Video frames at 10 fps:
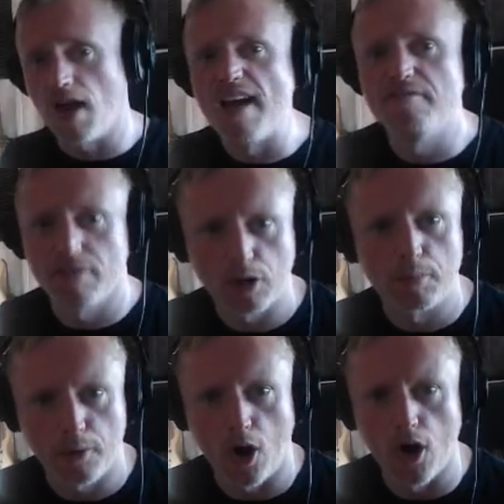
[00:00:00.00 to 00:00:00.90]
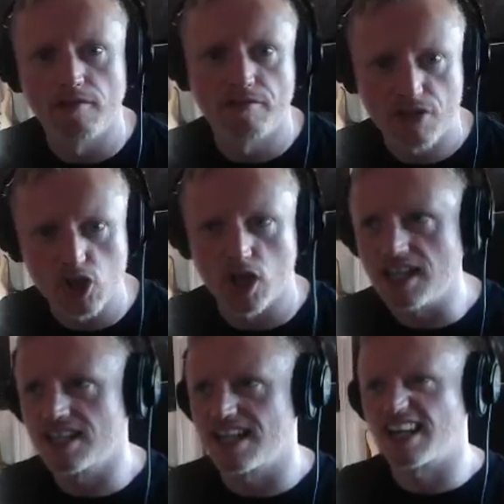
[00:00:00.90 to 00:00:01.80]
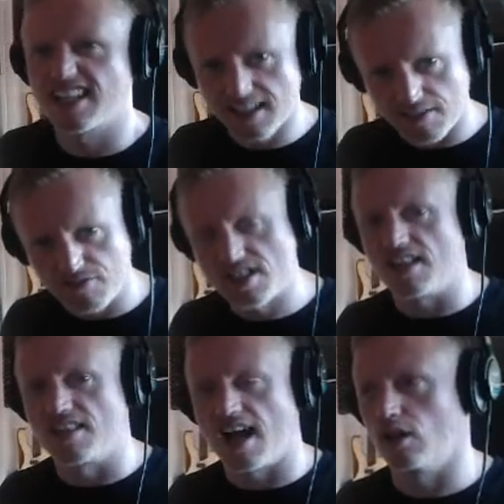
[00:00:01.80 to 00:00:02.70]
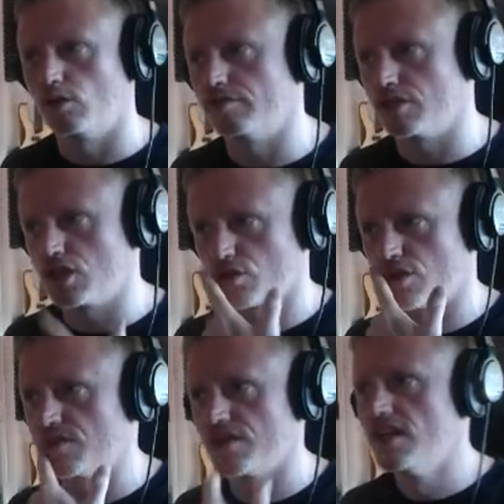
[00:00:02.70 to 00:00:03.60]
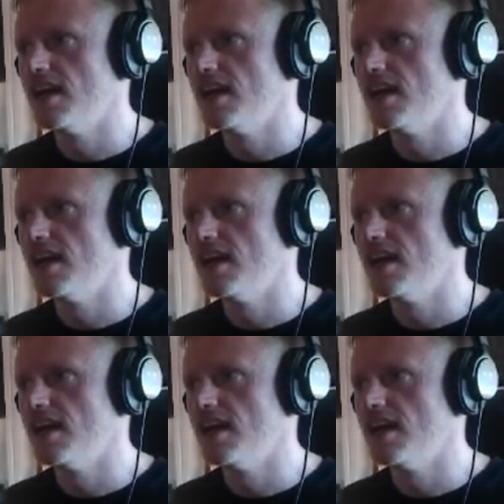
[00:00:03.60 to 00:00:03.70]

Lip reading: envelope of the shaker that gives it that lovely groove.